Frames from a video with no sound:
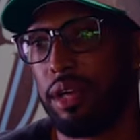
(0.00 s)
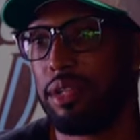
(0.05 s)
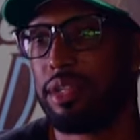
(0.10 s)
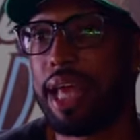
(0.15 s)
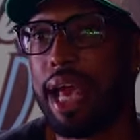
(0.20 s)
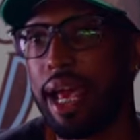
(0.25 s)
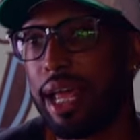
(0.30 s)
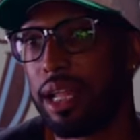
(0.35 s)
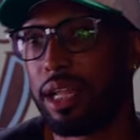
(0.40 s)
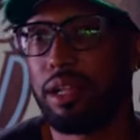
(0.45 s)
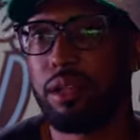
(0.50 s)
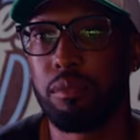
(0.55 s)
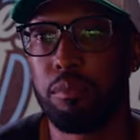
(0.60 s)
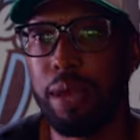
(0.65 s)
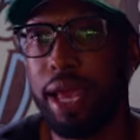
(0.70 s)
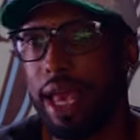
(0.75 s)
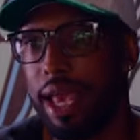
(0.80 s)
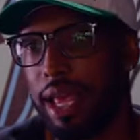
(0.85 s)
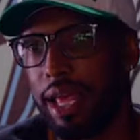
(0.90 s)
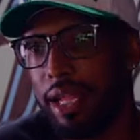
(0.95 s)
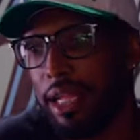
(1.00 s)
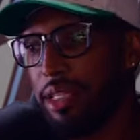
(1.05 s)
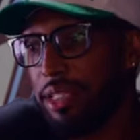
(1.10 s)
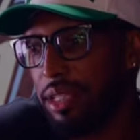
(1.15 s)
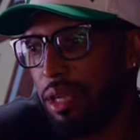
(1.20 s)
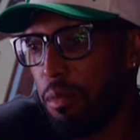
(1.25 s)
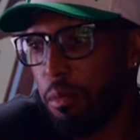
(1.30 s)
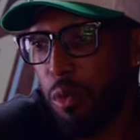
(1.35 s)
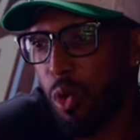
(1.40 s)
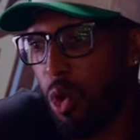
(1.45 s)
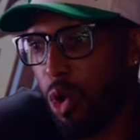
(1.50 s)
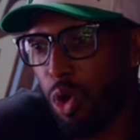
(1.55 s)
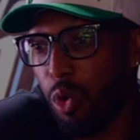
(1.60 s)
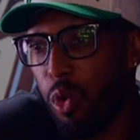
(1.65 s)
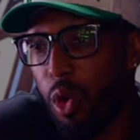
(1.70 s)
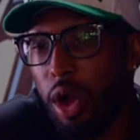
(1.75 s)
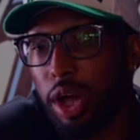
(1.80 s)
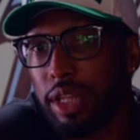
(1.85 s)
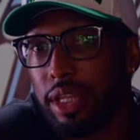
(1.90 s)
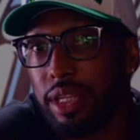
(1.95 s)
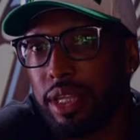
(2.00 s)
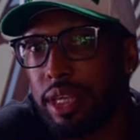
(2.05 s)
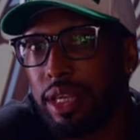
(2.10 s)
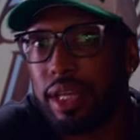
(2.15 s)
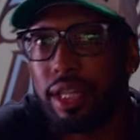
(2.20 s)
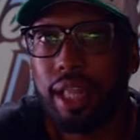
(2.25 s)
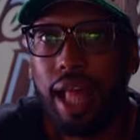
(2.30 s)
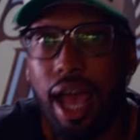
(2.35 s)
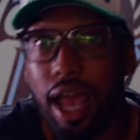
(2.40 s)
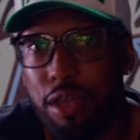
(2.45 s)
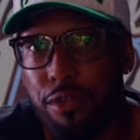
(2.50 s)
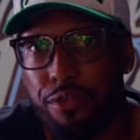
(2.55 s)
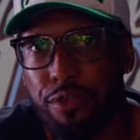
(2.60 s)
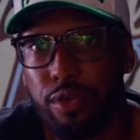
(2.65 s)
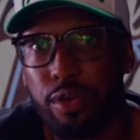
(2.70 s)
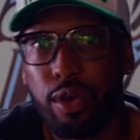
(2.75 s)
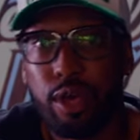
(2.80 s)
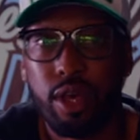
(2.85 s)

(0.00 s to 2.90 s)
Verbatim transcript: that, man, it's a more quality of life.